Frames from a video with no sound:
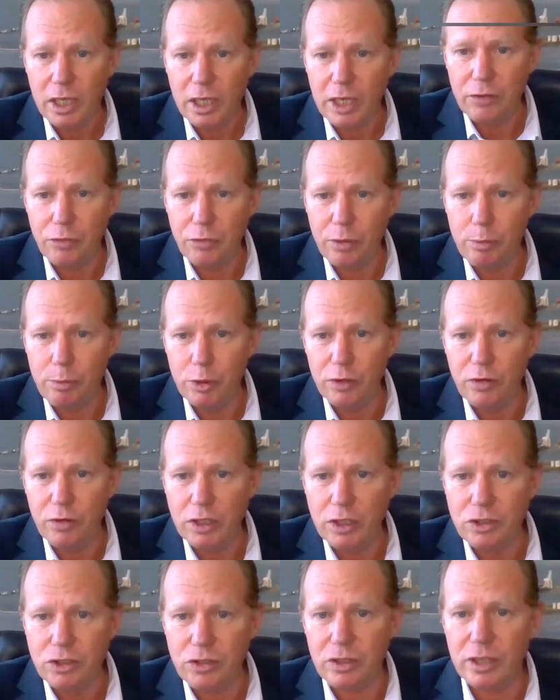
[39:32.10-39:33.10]
If we move
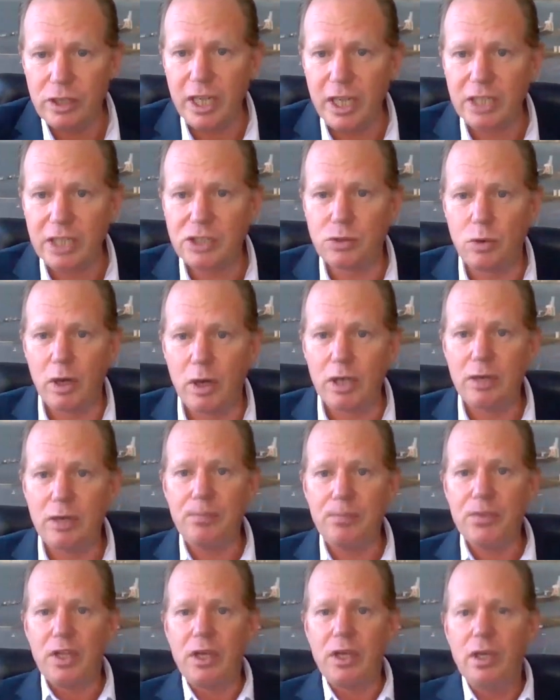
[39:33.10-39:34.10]
on to the next
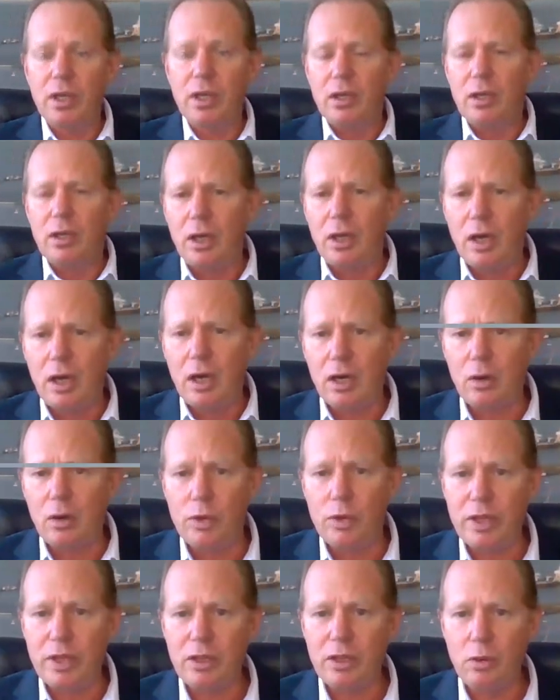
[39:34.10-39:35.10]
one, uh,
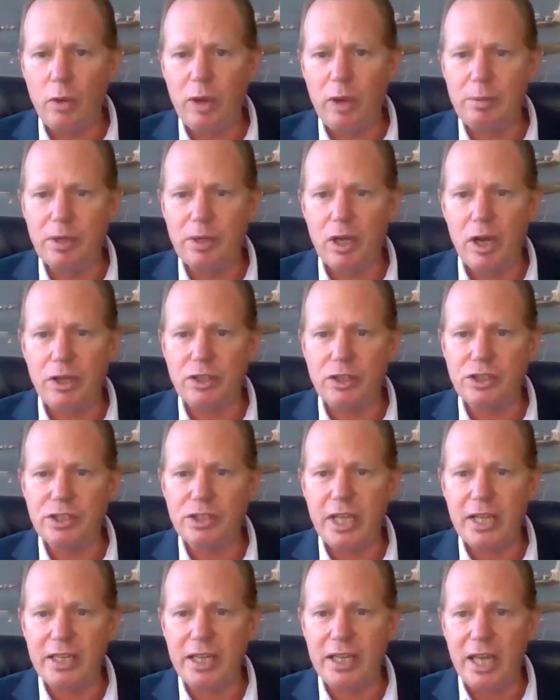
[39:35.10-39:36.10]
within the webinar, you
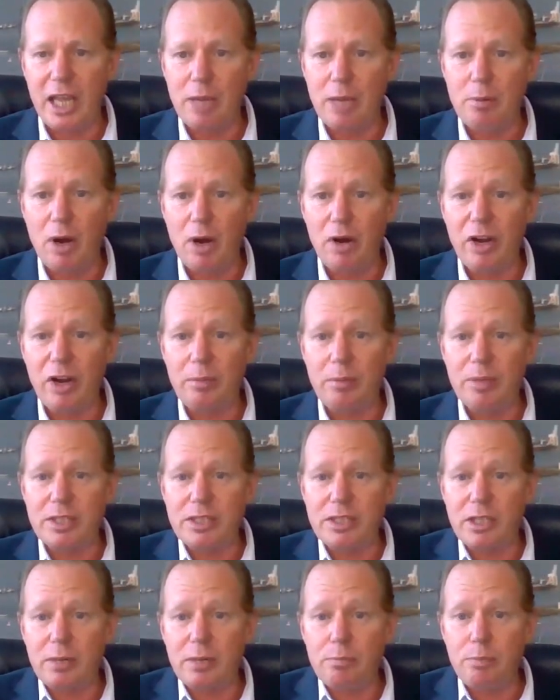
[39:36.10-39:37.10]
state that MRM
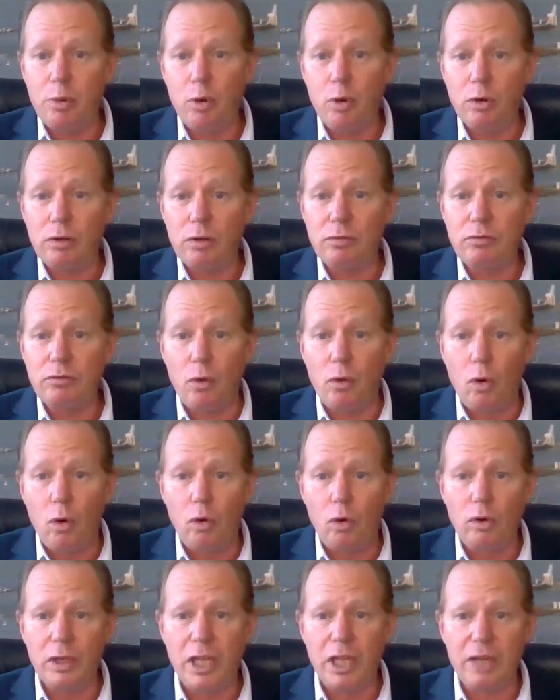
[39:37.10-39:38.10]
is an important for
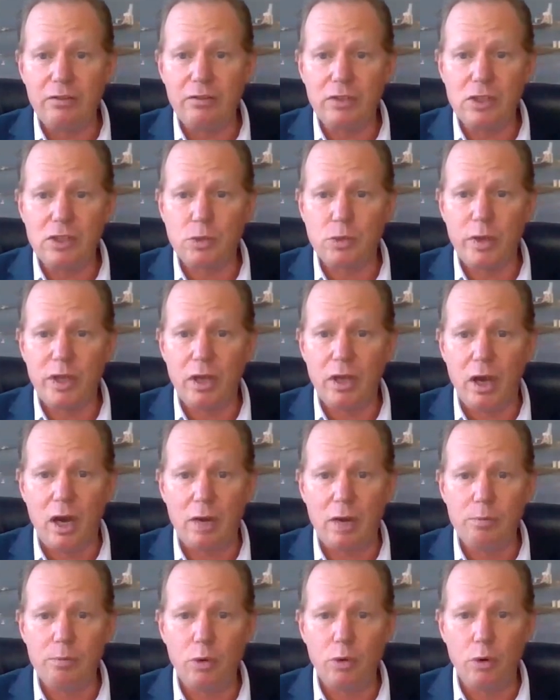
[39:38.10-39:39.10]
all levels, whether
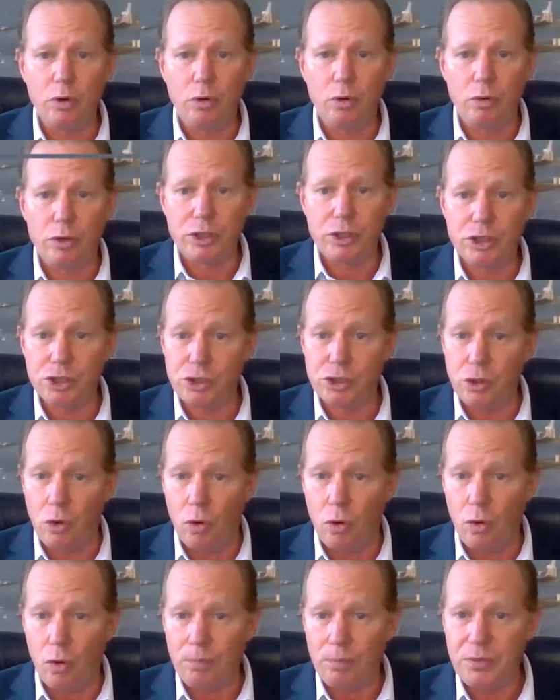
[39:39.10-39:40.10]
on board or
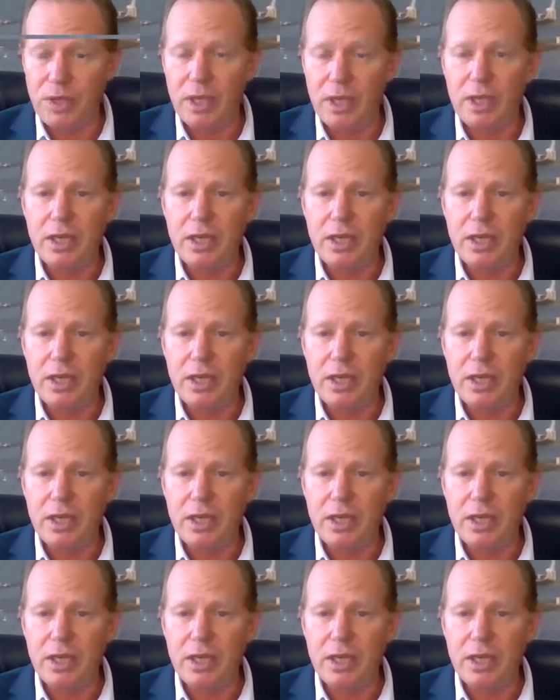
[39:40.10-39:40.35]
ashore.